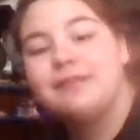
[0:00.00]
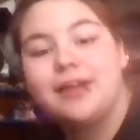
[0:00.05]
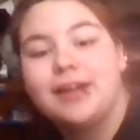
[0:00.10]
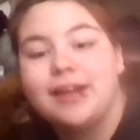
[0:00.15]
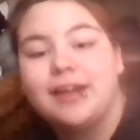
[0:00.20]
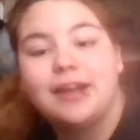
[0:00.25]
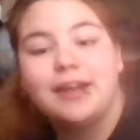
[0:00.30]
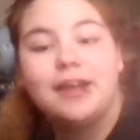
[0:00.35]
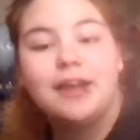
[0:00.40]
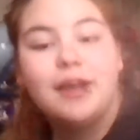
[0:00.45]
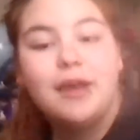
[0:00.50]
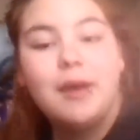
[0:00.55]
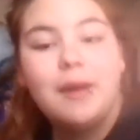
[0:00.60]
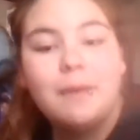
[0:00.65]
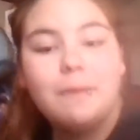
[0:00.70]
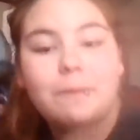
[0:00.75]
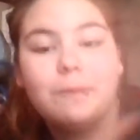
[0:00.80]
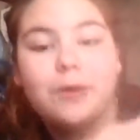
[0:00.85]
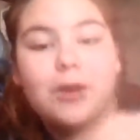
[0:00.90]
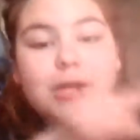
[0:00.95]
a
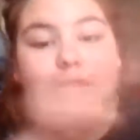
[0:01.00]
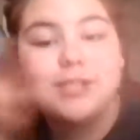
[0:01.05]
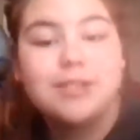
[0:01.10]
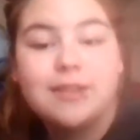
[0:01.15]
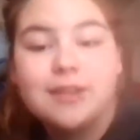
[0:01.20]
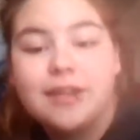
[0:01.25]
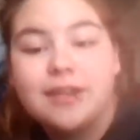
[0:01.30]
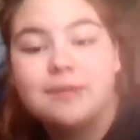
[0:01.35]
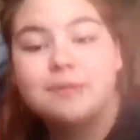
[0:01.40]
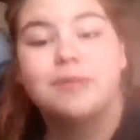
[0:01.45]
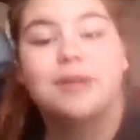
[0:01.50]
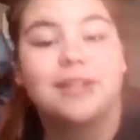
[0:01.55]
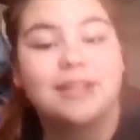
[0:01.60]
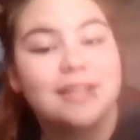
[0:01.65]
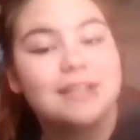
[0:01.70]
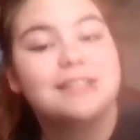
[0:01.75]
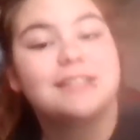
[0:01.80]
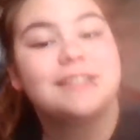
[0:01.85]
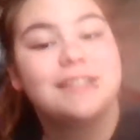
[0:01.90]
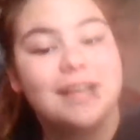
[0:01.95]
brush thing, but it
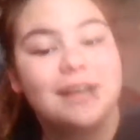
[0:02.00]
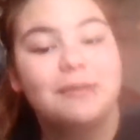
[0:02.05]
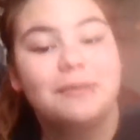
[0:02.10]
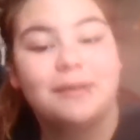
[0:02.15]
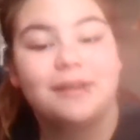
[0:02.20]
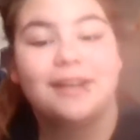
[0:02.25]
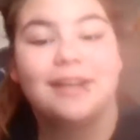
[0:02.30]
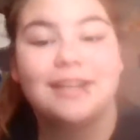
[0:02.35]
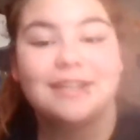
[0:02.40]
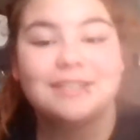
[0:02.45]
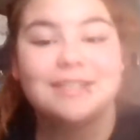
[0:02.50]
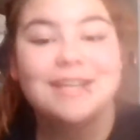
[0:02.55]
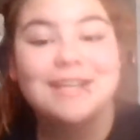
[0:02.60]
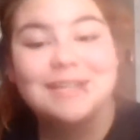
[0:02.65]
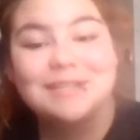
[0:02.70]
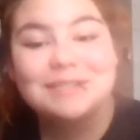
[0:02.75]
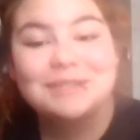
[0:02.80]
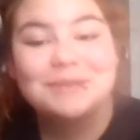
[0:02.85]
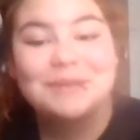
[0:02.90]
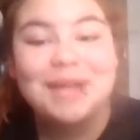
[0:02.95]
doesn't tell what it is.
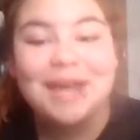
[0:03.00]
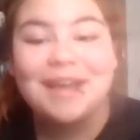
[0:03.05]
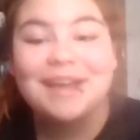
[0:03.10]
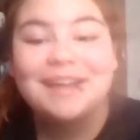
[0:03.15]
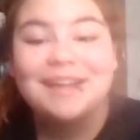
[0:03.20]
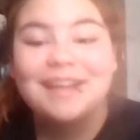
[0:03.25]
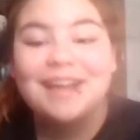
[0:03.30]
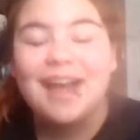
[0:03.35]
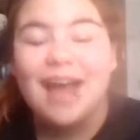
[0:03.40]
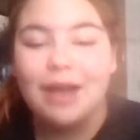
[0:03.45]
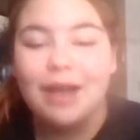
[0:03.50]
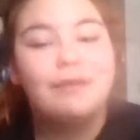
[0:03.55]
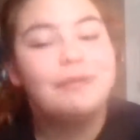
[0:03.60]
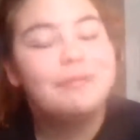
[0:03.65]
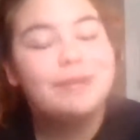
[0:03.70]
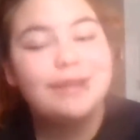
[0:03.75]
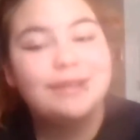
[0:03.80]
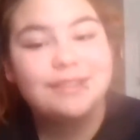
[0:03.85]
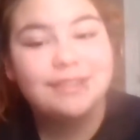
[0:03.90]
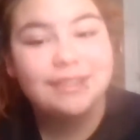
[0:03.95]
So yeah, I will
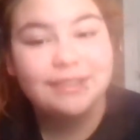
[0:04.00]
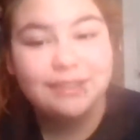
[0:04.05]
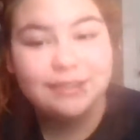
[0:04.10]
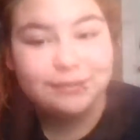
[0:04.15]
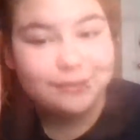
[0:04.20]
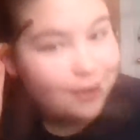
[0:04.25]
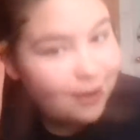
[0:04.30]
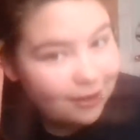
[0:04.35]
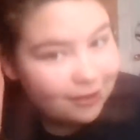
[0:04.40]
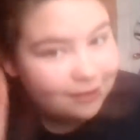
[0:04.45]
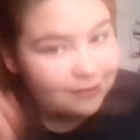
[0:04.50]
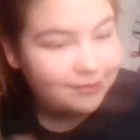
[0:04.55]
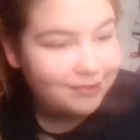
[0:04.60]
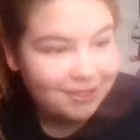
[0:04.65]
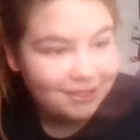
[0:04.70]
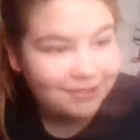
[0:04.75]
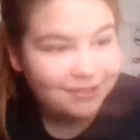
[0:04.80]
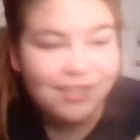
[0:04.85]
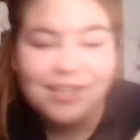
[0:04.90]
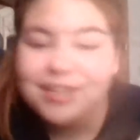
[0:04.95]
be using this for all of
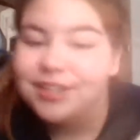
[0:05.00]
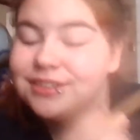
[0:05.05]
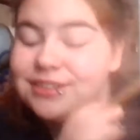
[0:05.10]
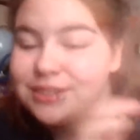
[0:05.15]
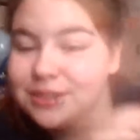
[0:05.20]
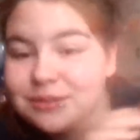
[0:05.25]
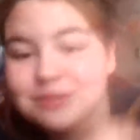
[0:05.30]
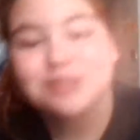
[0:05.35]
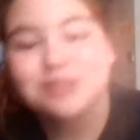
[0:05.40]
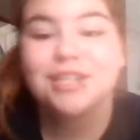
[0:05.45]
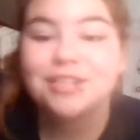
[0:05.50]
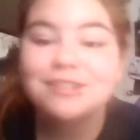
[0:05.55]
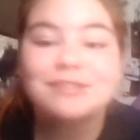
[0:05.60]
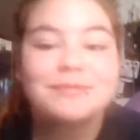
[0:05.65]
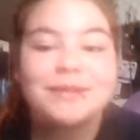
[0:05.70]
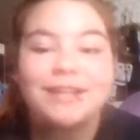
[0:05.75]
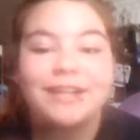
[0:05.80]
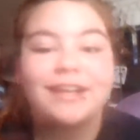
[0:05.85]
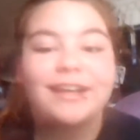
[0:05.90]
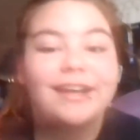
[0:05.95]
it. Don't judge
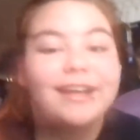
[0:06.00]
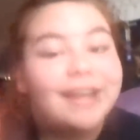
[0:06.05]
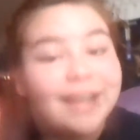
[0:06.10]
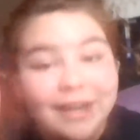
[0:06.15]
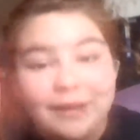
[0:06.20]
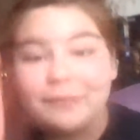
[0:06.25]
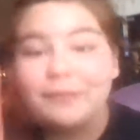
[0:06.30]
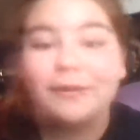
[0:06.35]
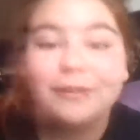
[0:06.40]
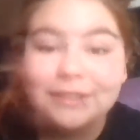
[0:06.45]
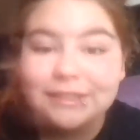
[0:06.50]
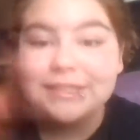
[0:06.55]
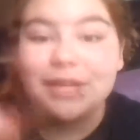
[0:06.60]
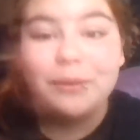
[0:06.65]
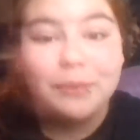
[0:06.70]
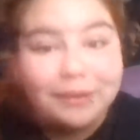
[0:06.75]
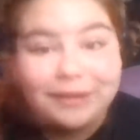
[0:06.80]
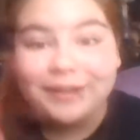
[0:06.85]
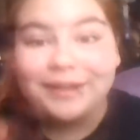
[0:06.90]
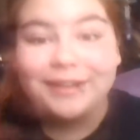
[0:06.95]
me, it works
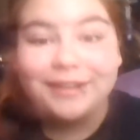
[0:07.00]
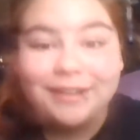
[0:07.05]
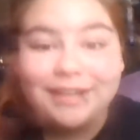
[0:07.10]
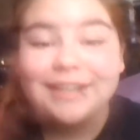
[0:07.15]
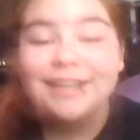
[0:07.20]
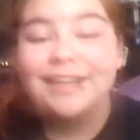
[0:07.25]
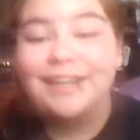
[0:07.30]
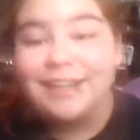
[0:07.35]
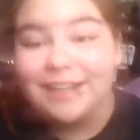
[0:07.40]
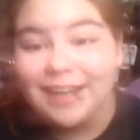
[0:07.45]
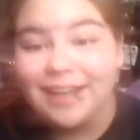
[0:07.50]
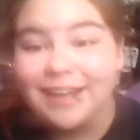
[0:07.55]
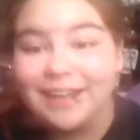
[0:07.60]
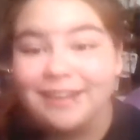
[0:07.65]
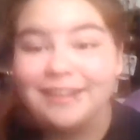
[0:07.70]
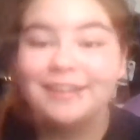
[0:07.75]
out good. Yeah.